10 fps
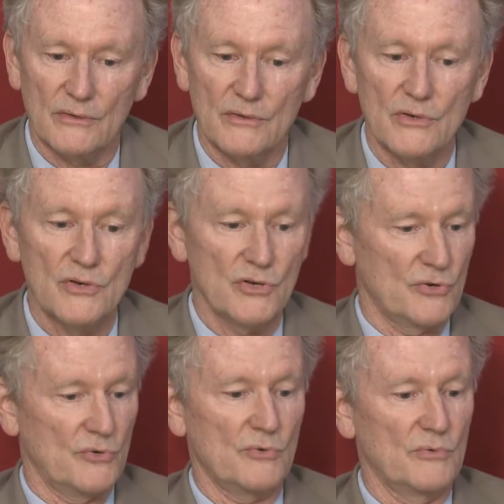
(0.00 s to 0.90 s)

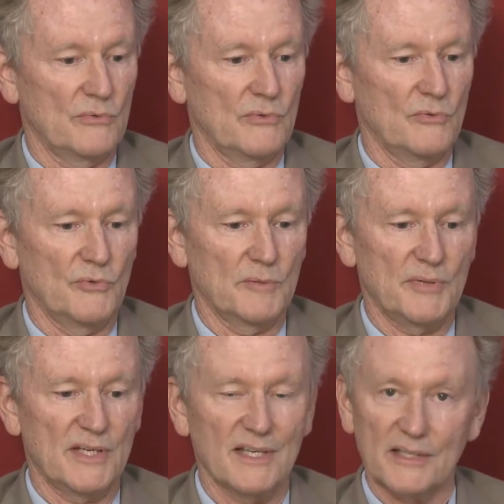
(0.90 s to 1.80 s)
knew would
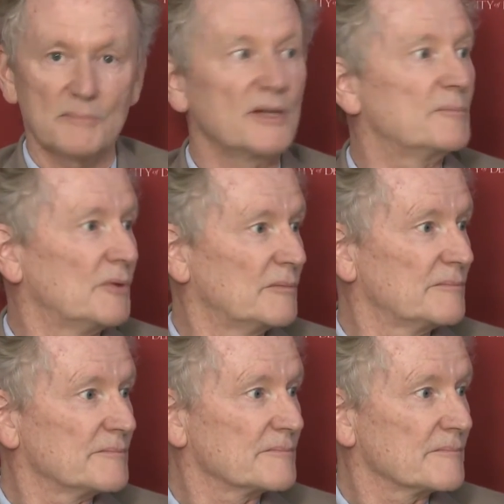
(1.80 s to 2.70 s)
be killing people.
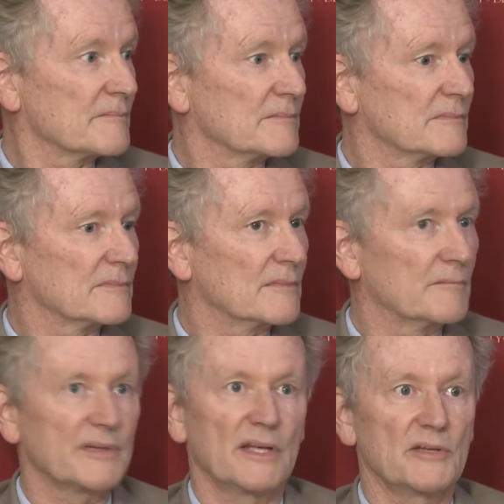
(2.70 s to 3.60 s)

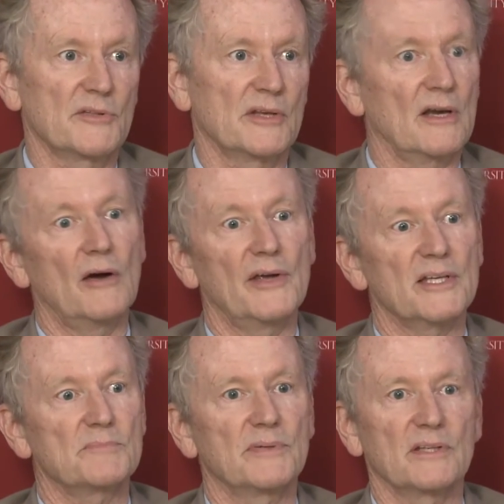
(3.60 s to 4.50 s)
But then you think, oh
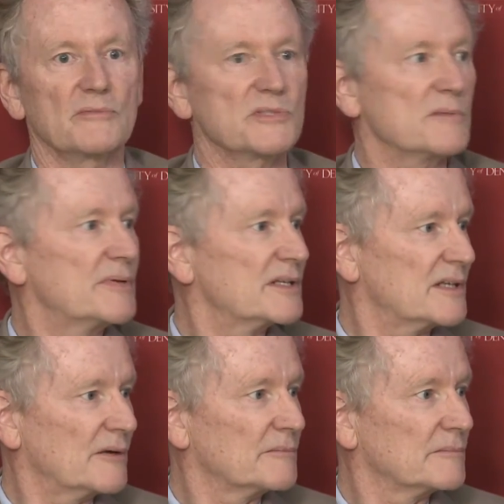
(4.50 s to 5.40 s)
yes, but there was the
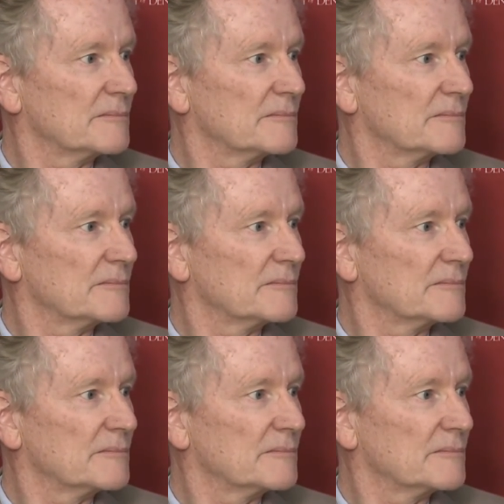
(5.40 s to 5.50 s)
Pinto.